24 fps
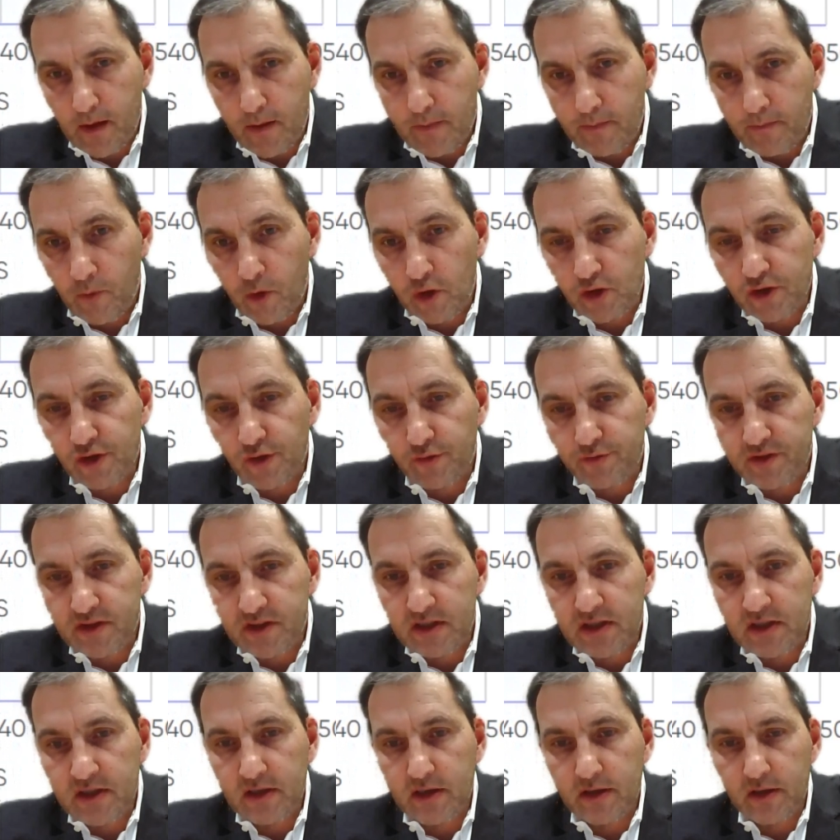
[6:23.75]
most of
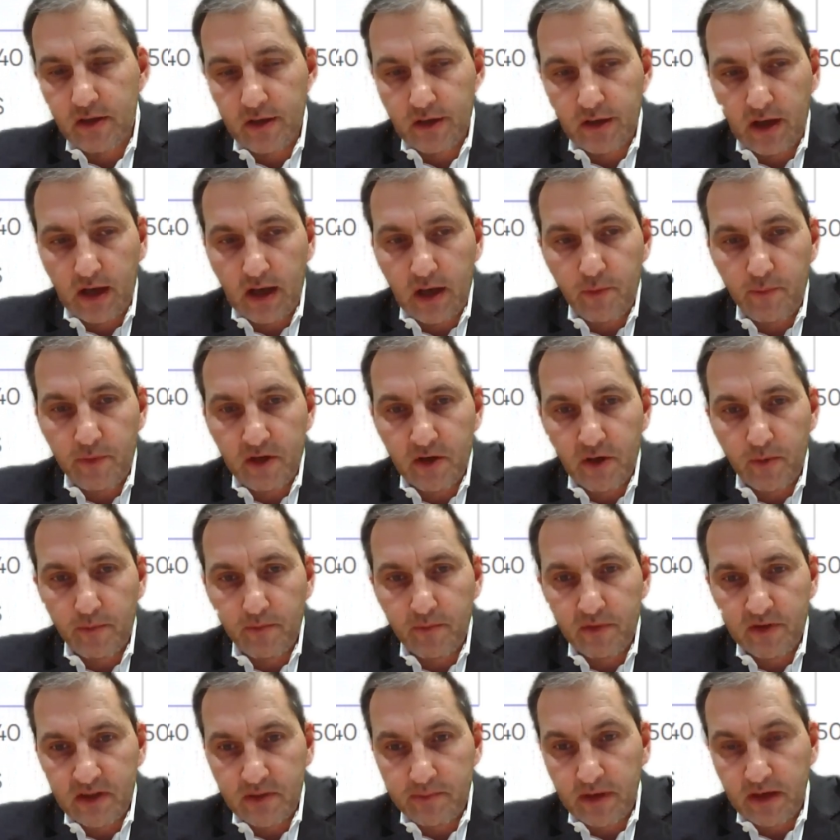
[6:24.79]
the
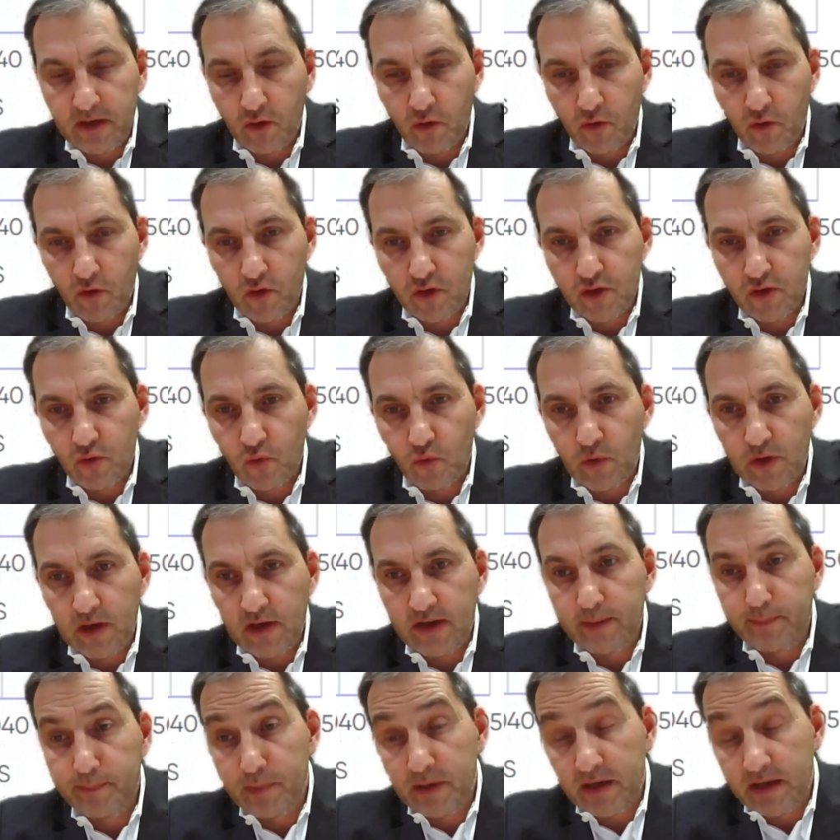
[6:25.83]
aluminium demand growth will
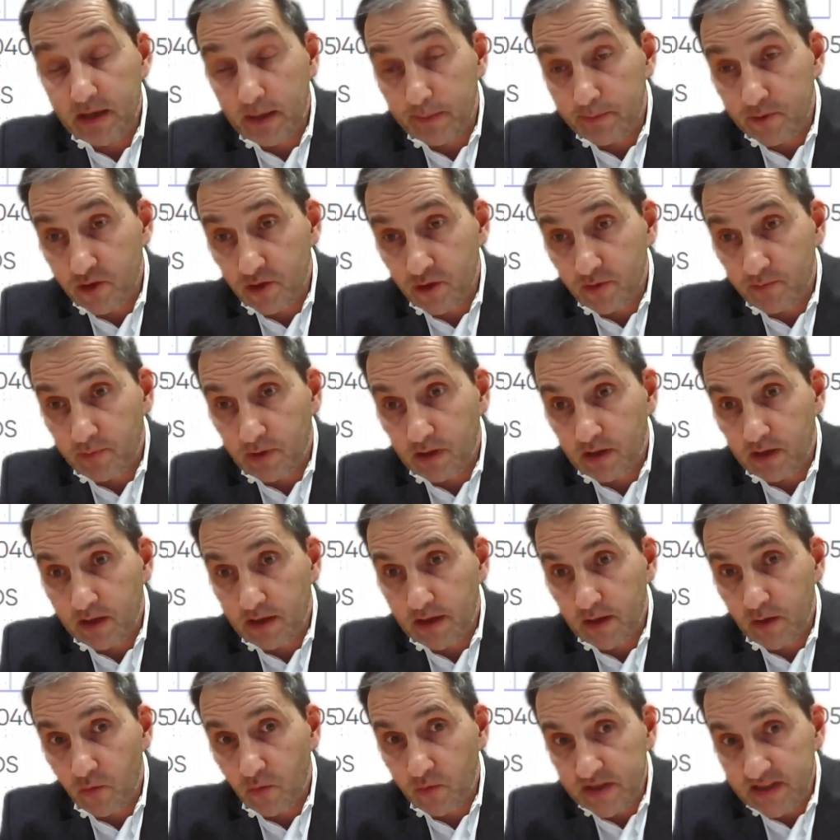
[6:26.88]
be captured
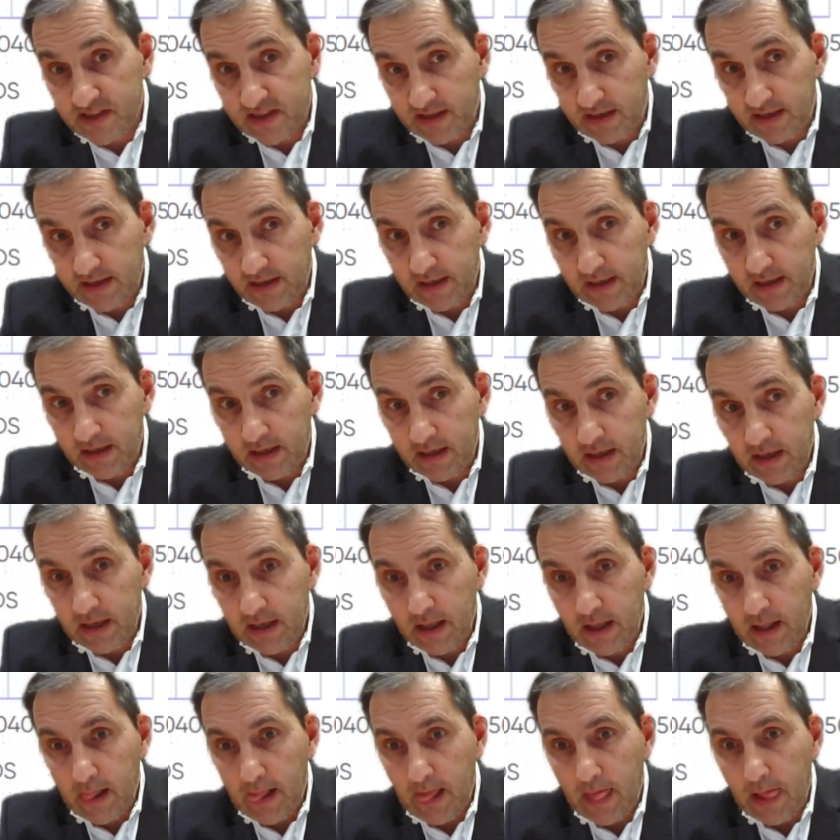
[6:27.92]
by recycling,
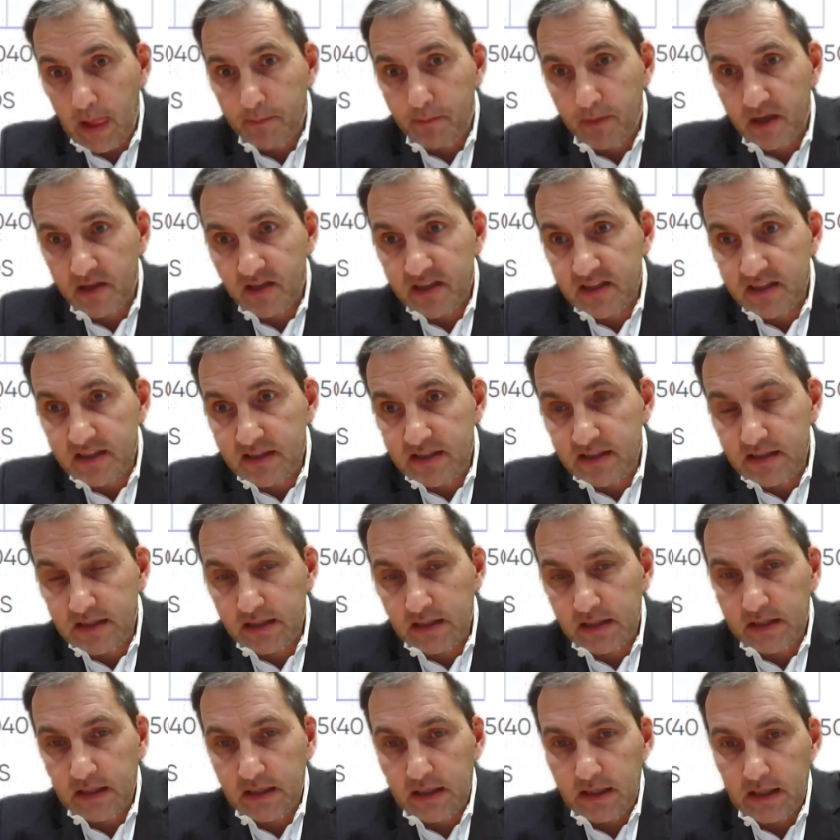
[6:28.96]
but
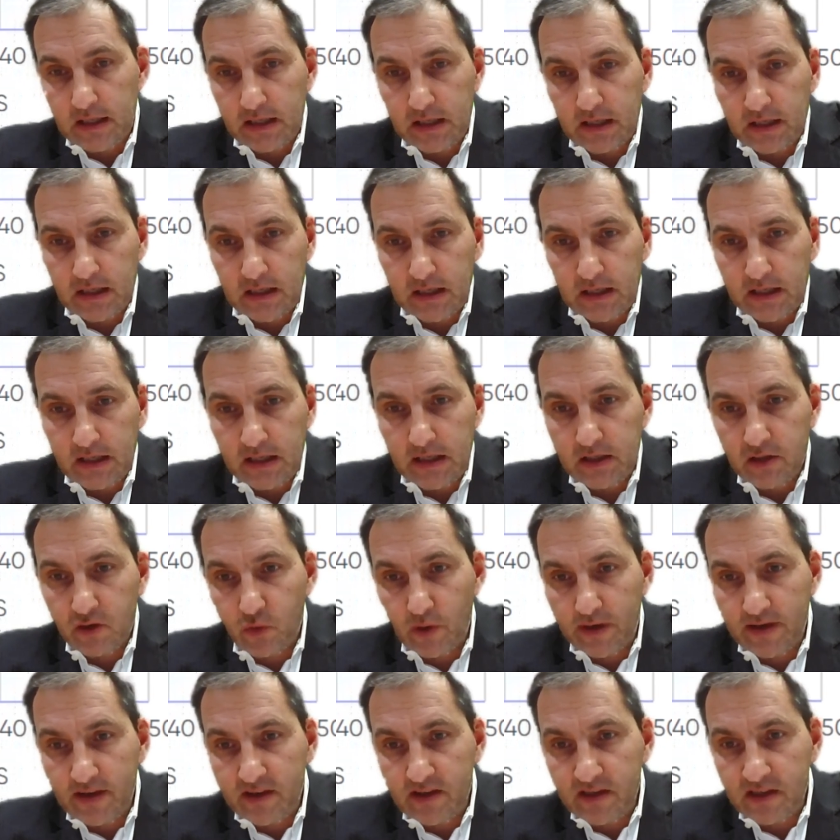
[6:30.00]
still, in
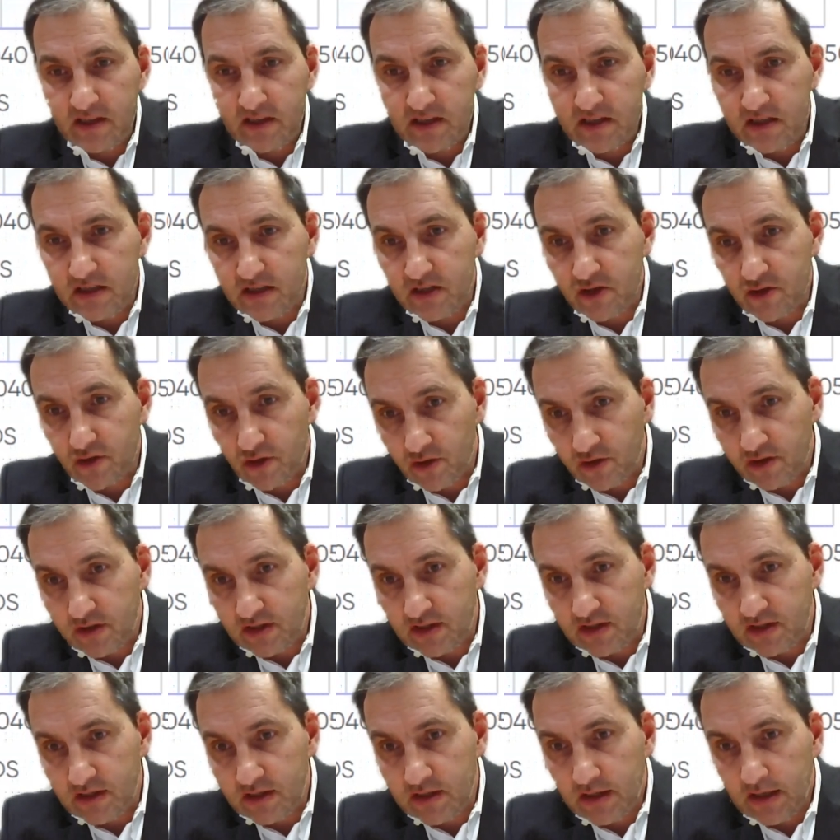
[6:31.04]

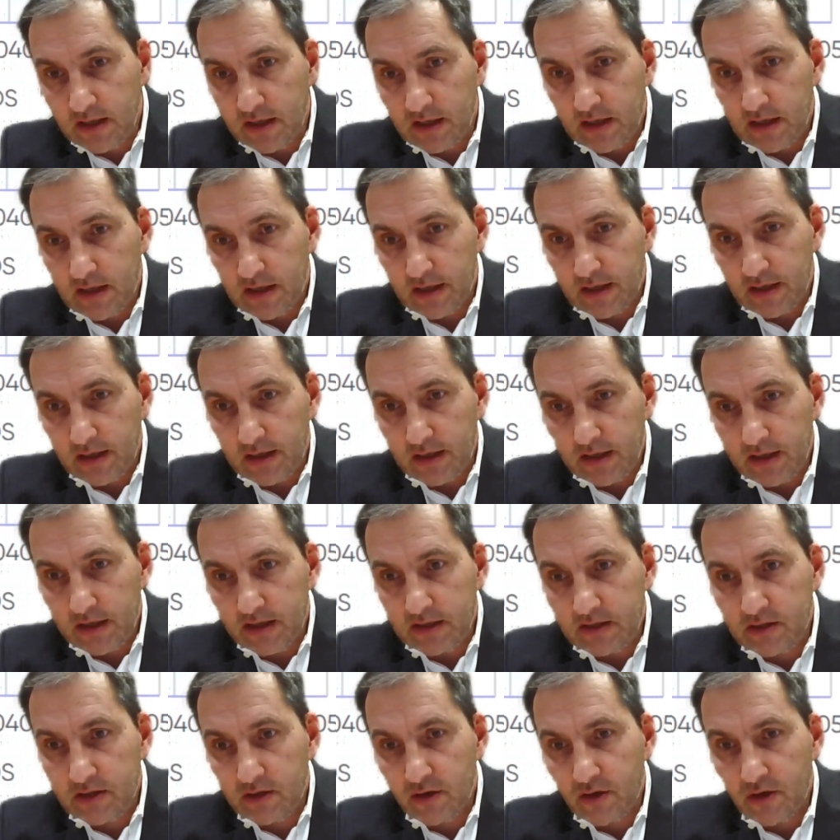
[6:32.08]
2030,
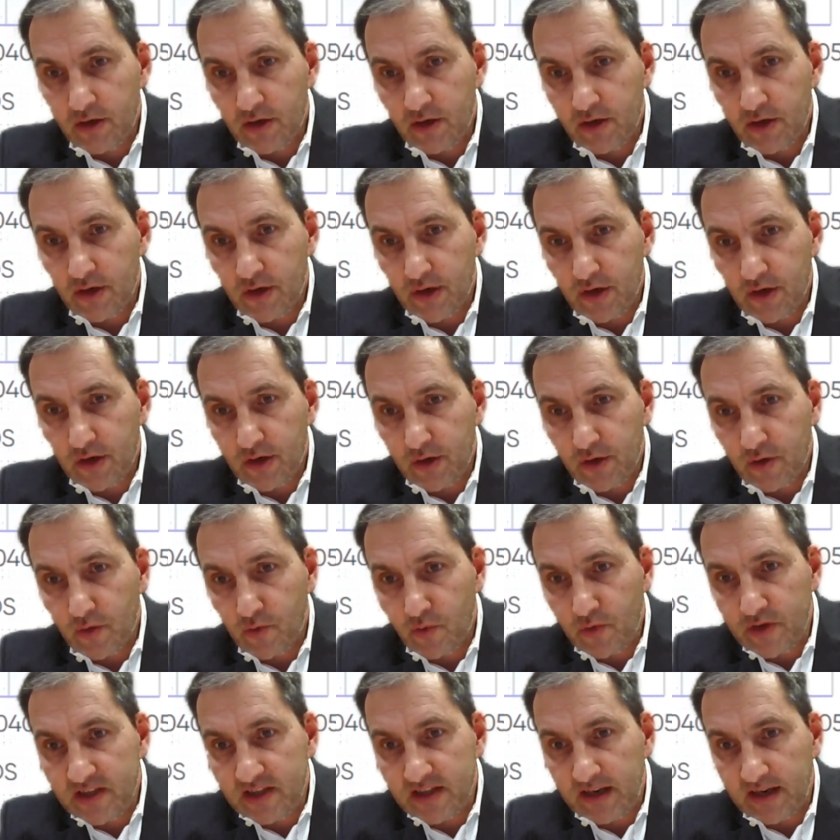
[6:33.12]
the
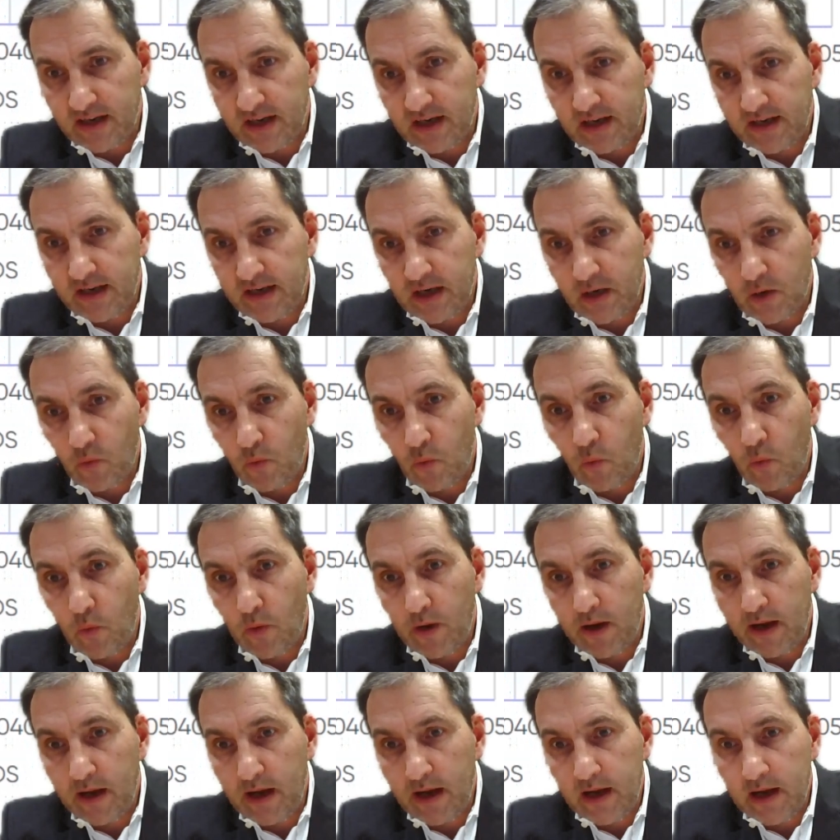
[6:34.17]
recycling
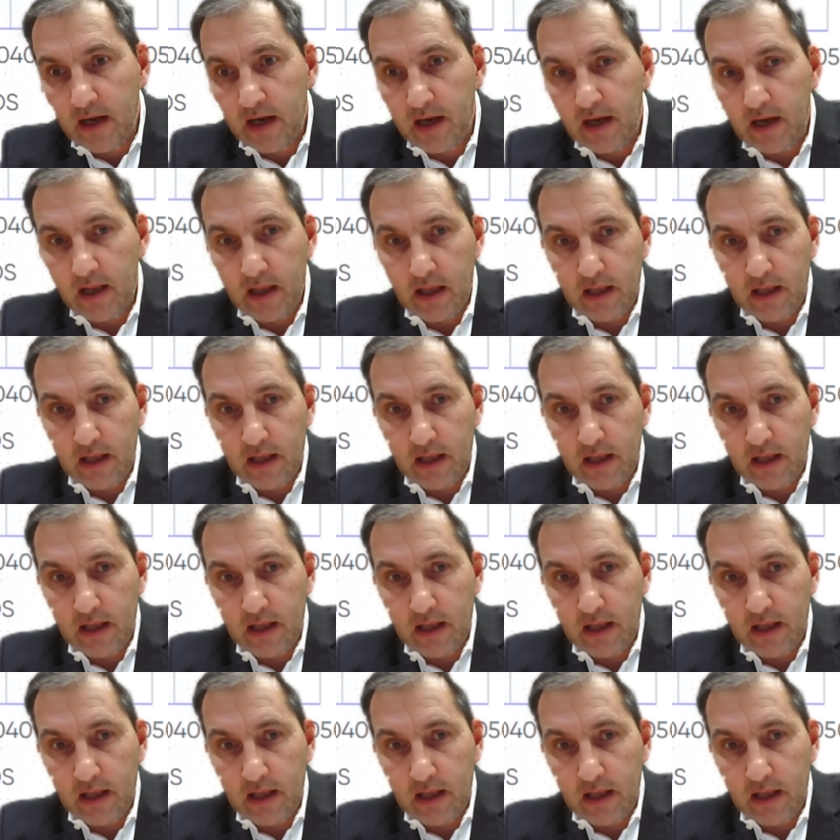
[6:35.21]
will